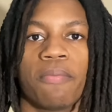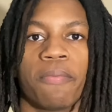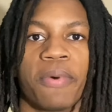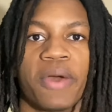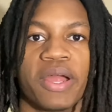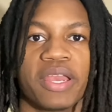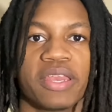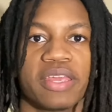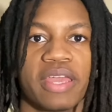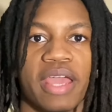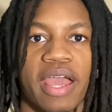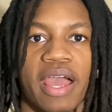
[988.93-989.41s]

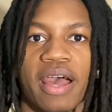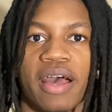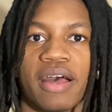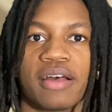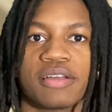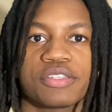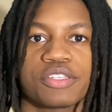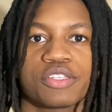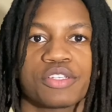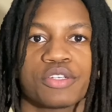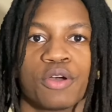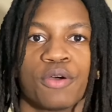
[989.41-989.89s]
But
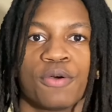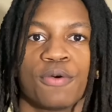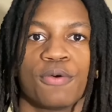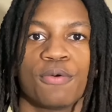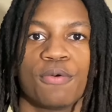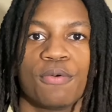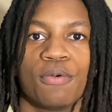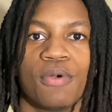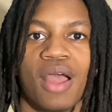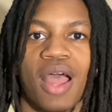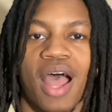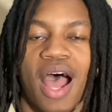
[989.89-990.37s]
yeah,
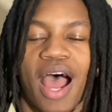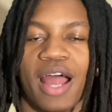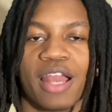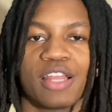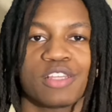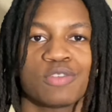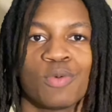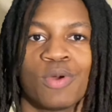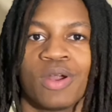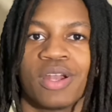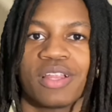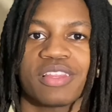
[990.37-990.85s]
so I
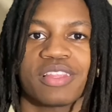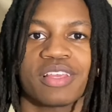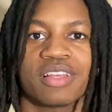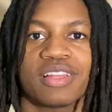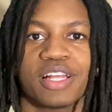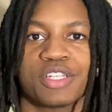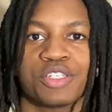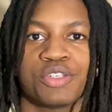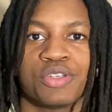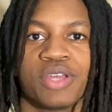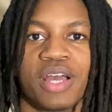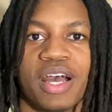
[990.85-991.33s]
just wanted to
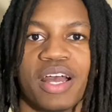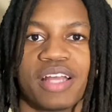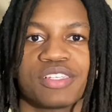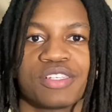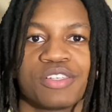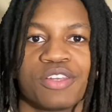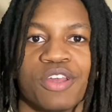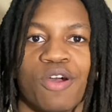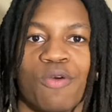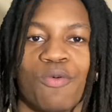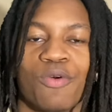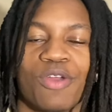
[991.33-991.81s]
let you
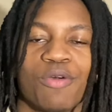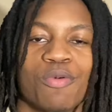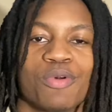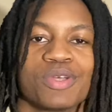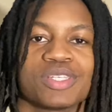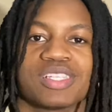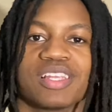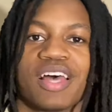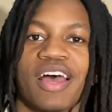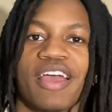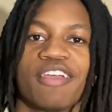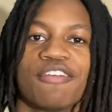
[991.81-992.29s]
guys know what it
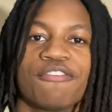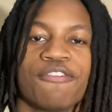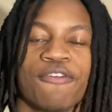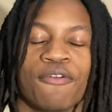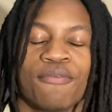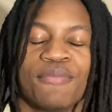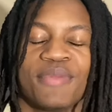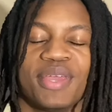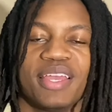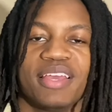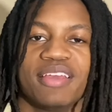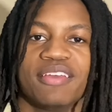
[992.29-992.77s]
was like
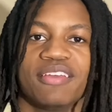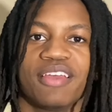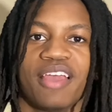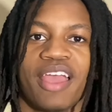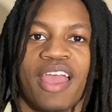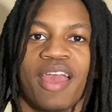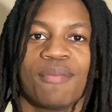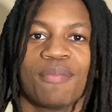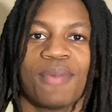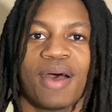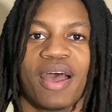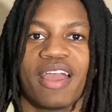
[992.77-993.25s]
for me
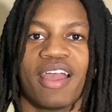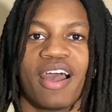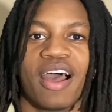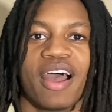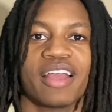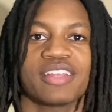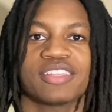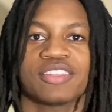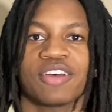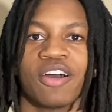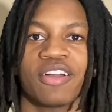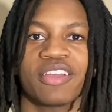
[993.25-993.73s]
and my
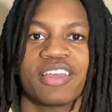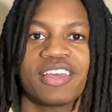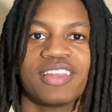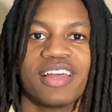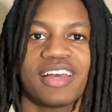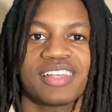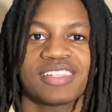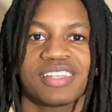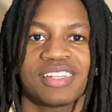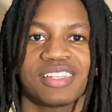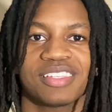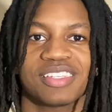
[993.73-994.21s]
Italki
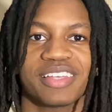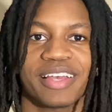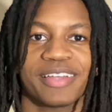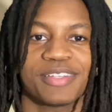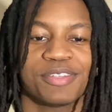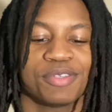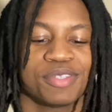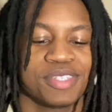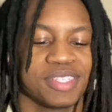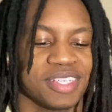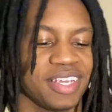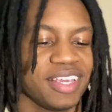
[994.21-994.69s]
lessons.
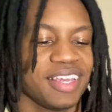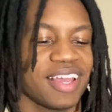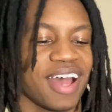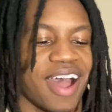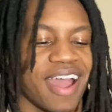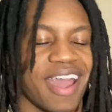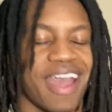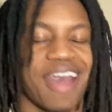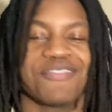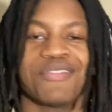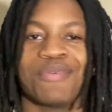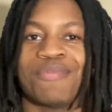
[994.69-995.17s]
As you see,
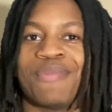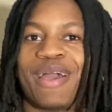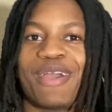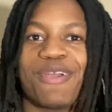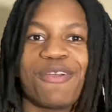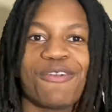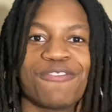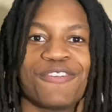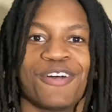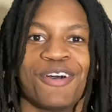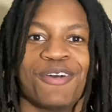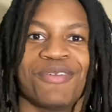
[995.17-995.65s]
I have a
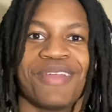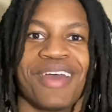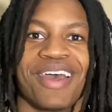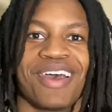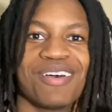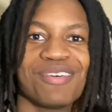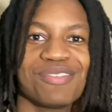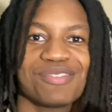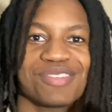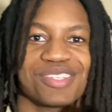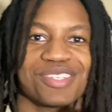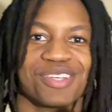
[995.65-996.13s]
microphone
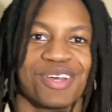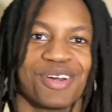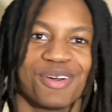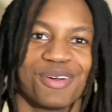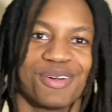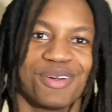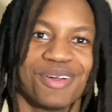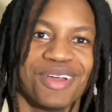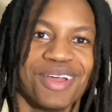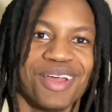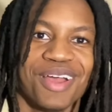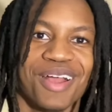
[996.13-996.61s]
now,
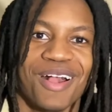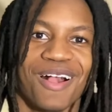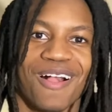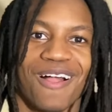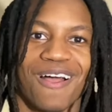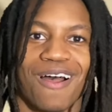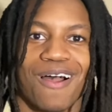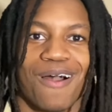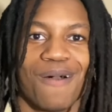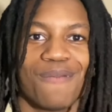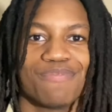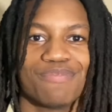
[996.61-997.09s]
so
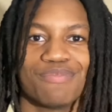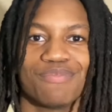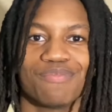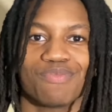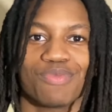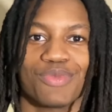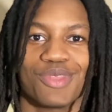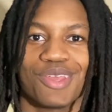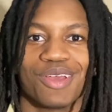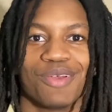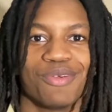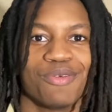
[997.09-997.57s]

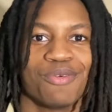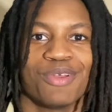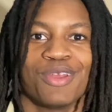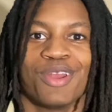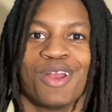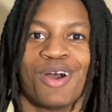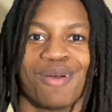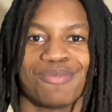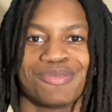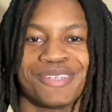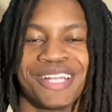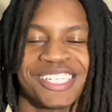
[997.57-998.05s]
you
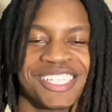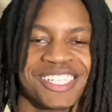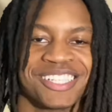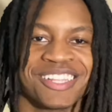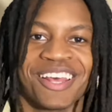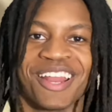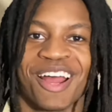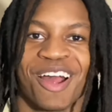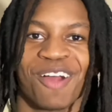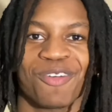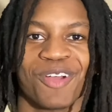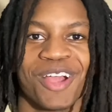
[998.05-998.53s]
know, I'm testing
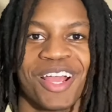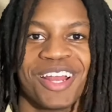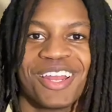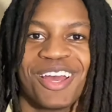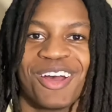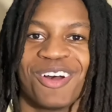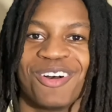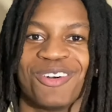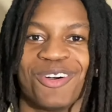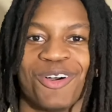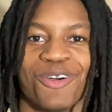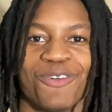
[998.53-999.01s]
that out right
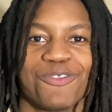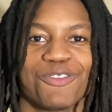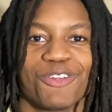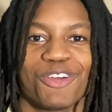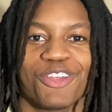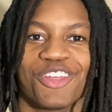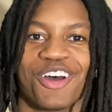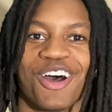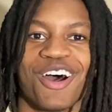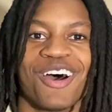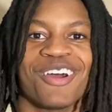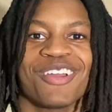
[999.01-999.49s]
now.
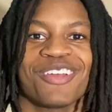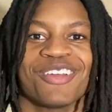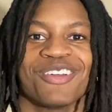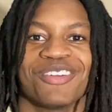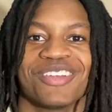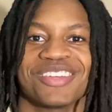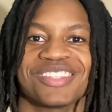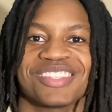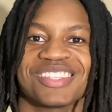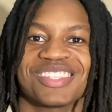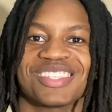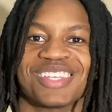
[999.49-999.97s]
Hopefully the audio
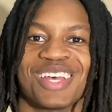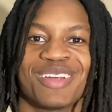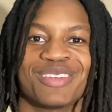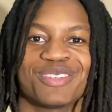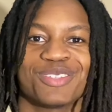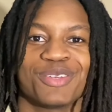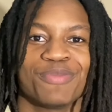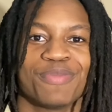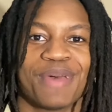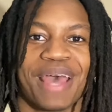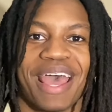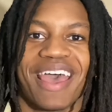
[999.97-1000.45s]
doesn't sound
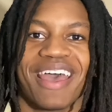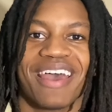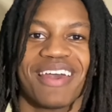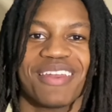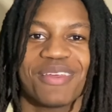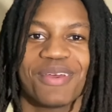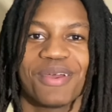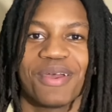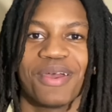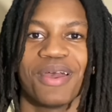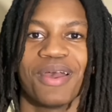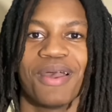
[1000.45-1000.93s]
too
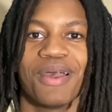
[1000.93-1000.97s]
bad.